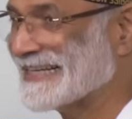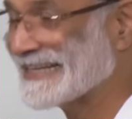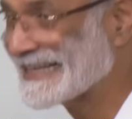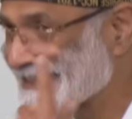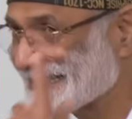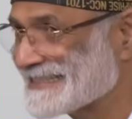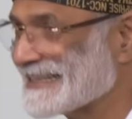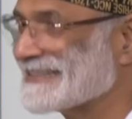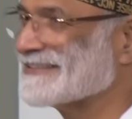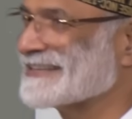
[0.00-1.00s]
He'll get the
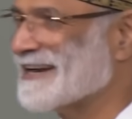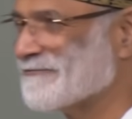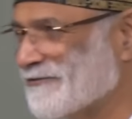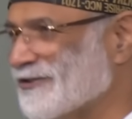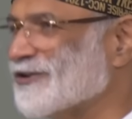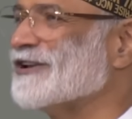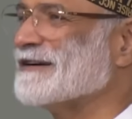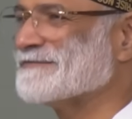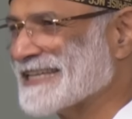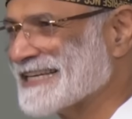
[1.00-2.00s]
signal that I'm full,
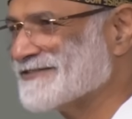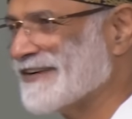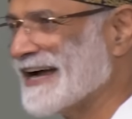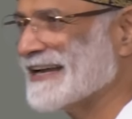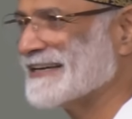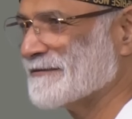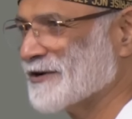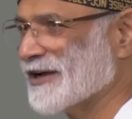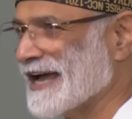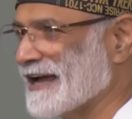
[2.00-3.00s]
I'm satisfied,
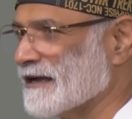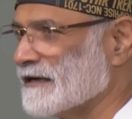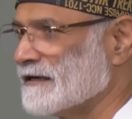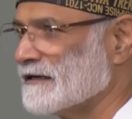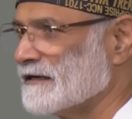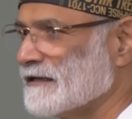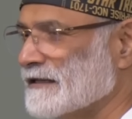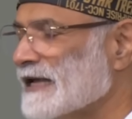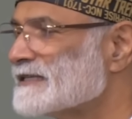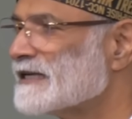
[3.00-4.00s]
I'm okay.
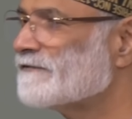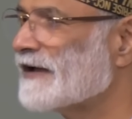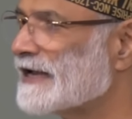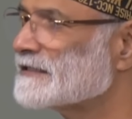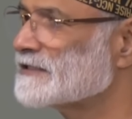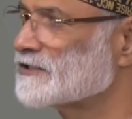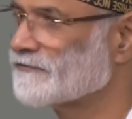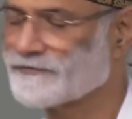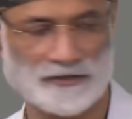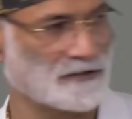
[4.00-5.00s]
That's the advantage
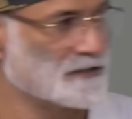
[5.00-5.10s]
of